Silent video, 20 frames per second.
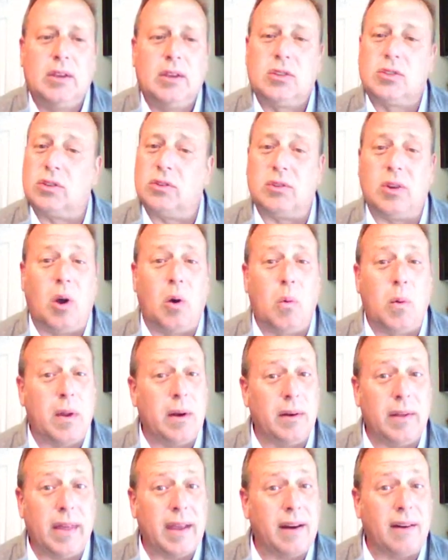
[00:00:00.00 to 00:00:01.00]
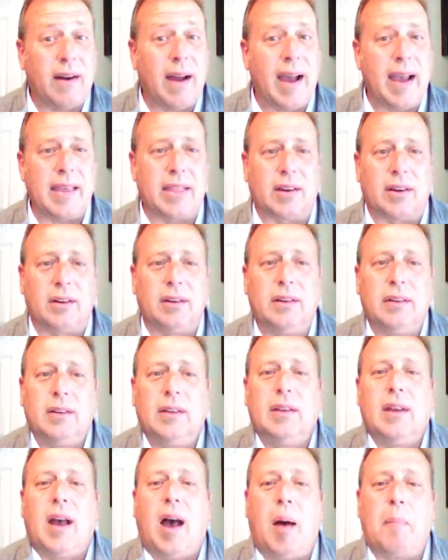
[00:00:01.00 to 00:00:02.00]
So no winner there either.
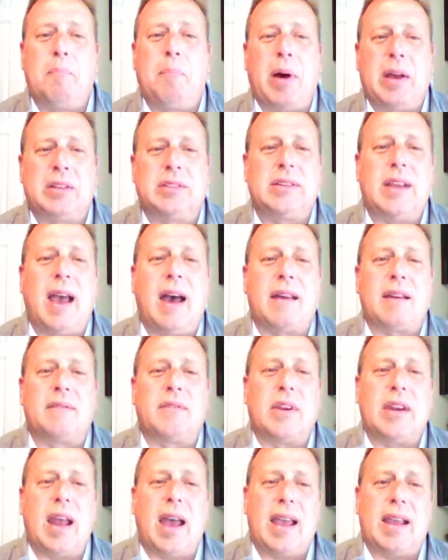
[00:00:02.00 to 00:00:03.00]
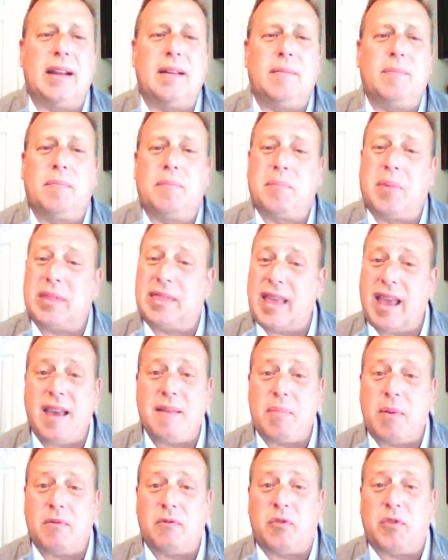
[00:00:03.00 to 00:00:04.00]
A bust out of a night, but they
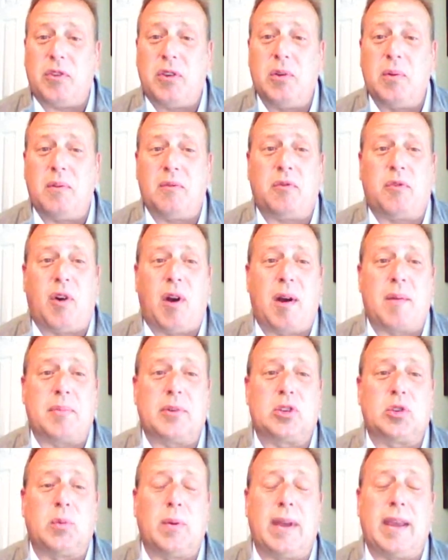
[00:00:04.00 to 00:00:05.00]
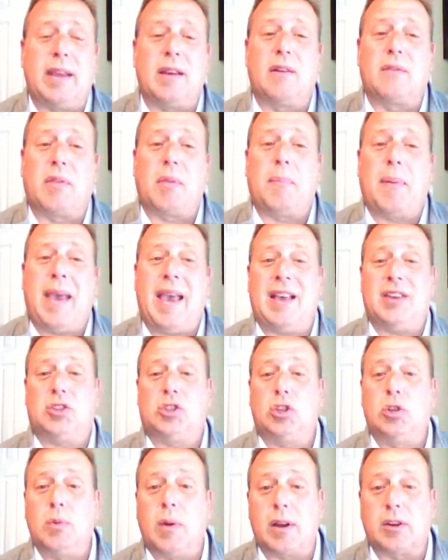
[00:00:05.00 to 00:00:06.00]
have been few and far between over the
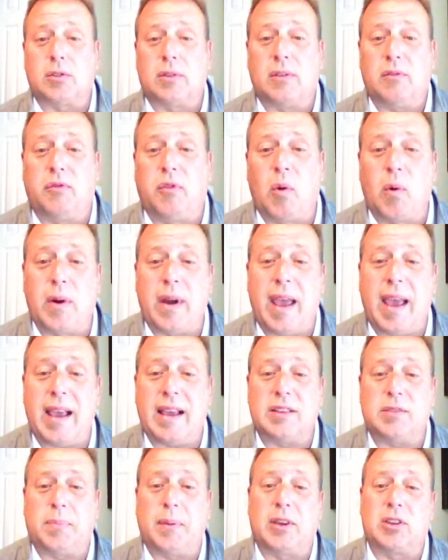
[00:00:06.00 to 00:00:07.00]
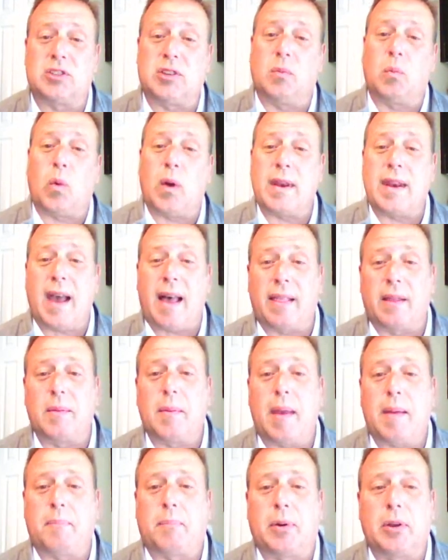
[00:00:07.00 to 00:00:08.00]
past 204 days because at
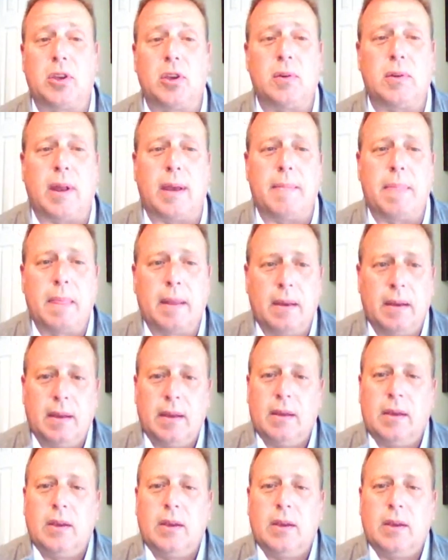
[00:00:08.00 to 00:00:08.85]
$1 bet per unit,